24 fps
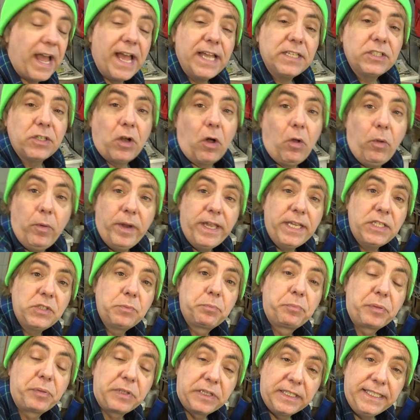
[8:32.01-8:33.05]
as always,
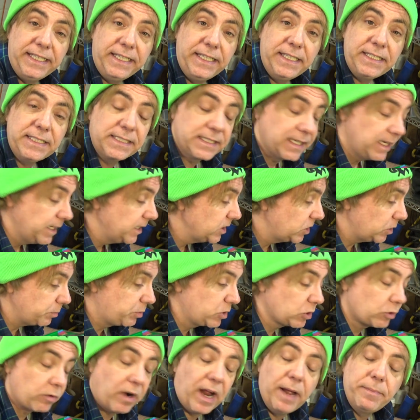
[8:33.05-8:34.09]
please
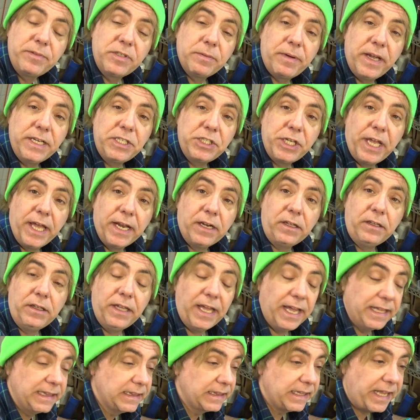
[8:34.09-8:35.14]
subscribe to my channel
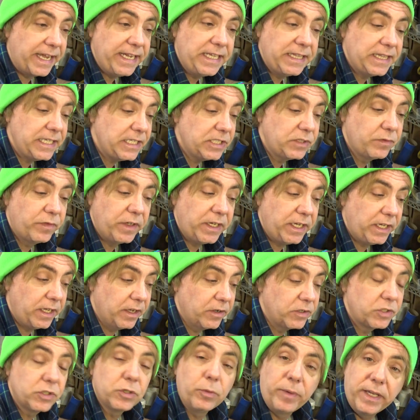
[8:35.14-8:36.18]
and like these
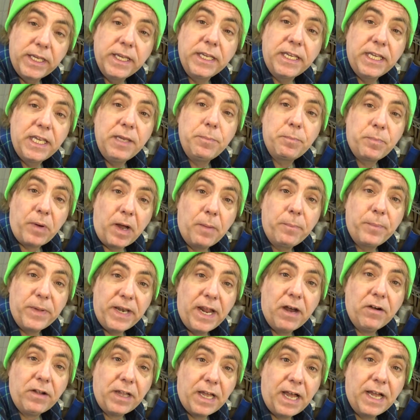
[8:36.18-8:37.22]
videos so we can keep pumping
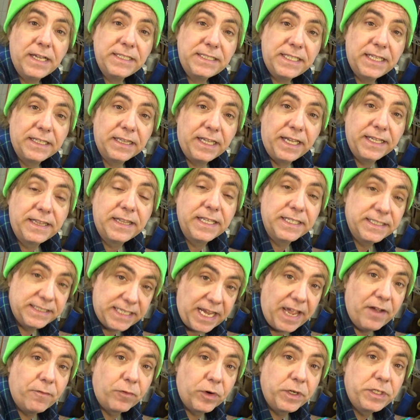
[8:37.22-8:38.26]
out content like
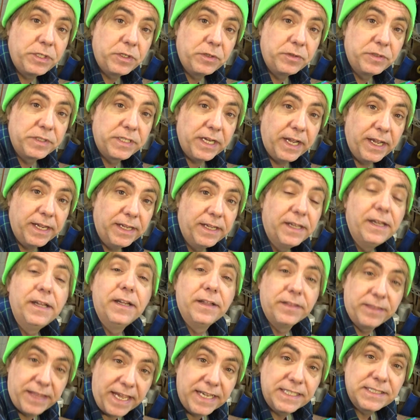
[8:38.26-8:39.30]
this every Tuesday.
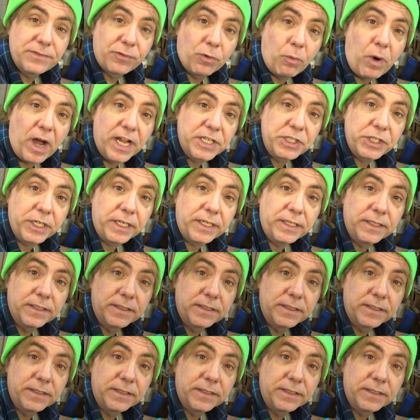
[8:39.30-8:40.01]
Thanks for watching.